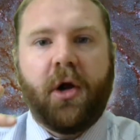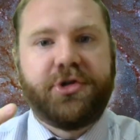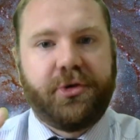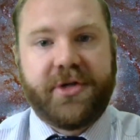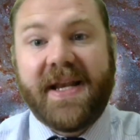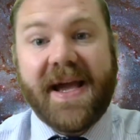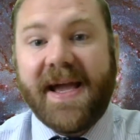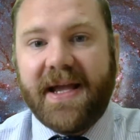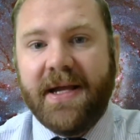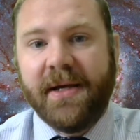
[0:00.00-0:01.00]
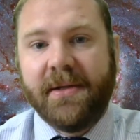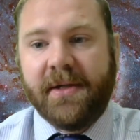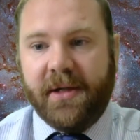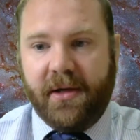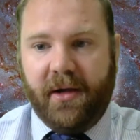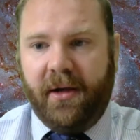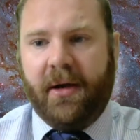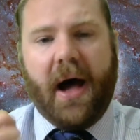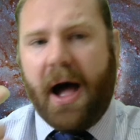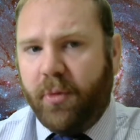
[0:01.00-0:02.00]
So today,
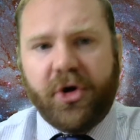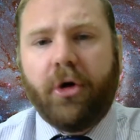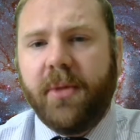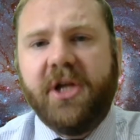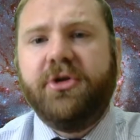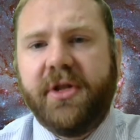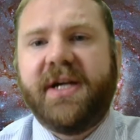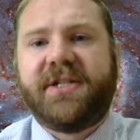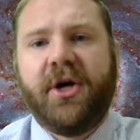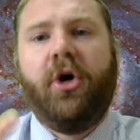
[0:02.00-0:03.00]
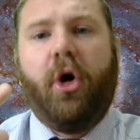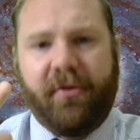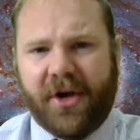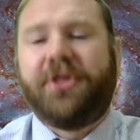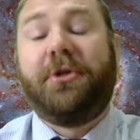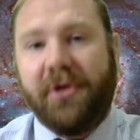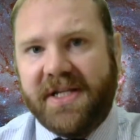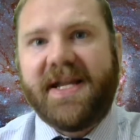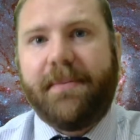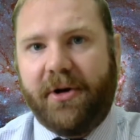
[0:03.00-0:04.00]
I would normally do this over 3
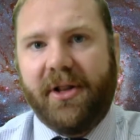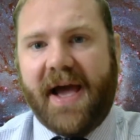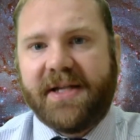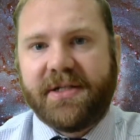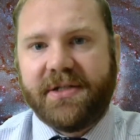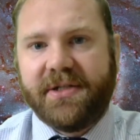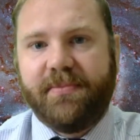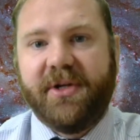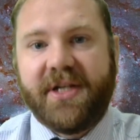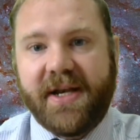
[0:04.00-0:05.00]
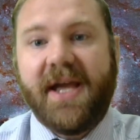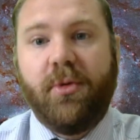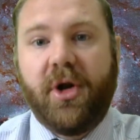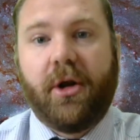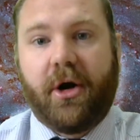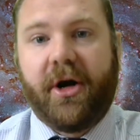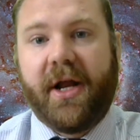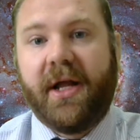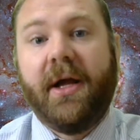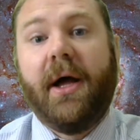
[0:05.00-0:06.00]
separate lessons. But today we are
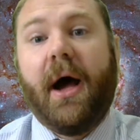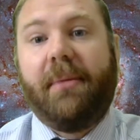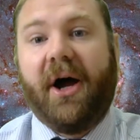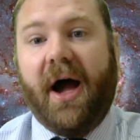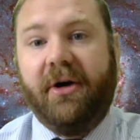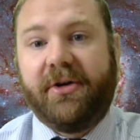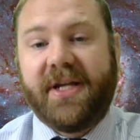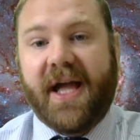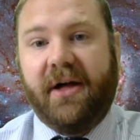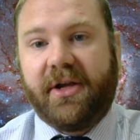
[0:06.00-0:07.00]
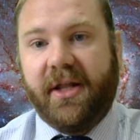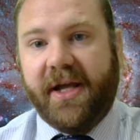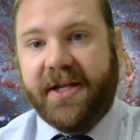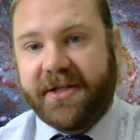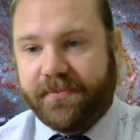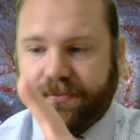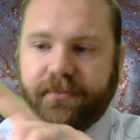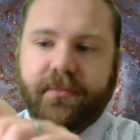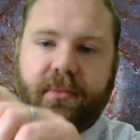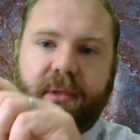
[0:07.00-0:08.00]
learning about how to calculate
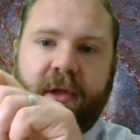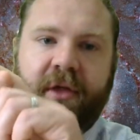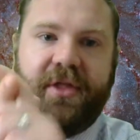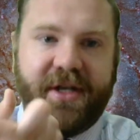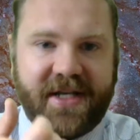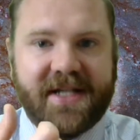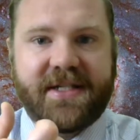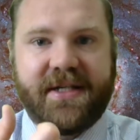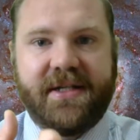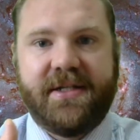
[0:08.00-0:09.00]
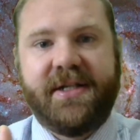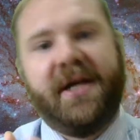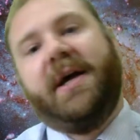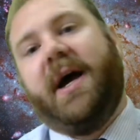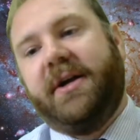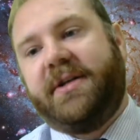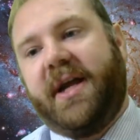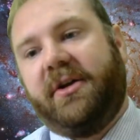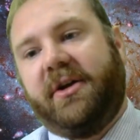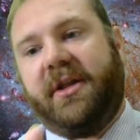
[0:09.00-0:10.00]
the distance, how to
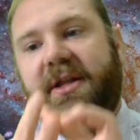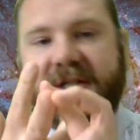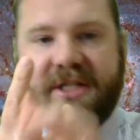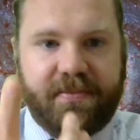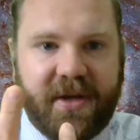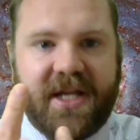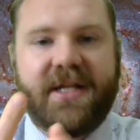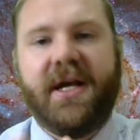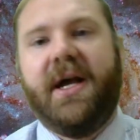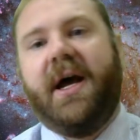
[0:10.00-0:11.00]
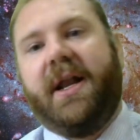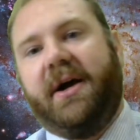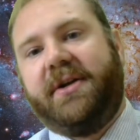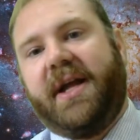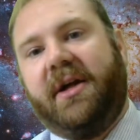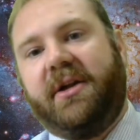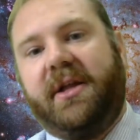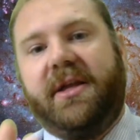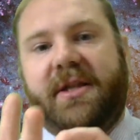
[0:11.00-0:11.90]
calculate the speed, and how to calculate